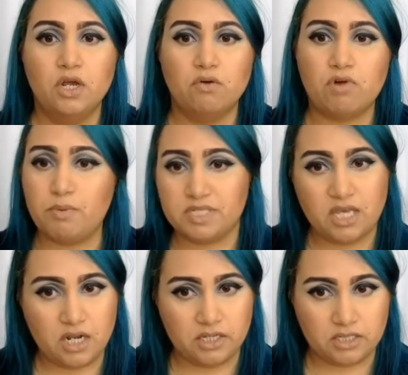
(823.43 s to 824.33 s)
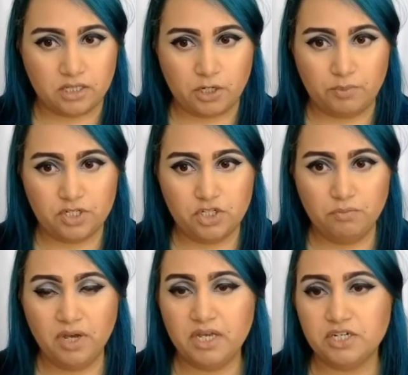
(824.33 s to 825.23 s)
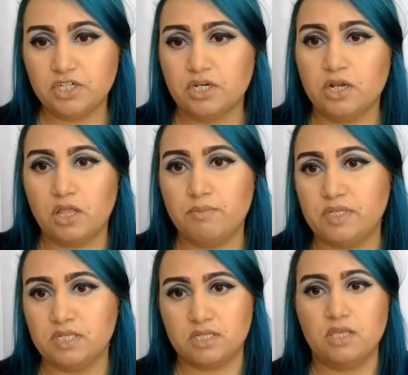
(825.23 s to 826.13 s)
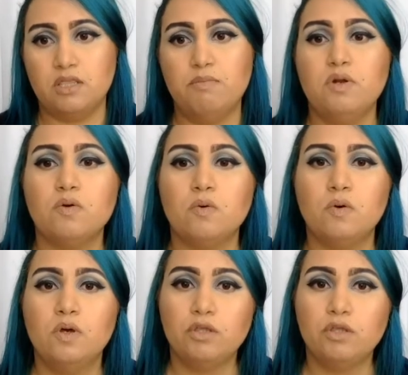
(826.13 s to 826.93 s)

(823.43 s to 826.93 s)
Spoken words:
Robeson has a little bit too much. Columbus is in the middle.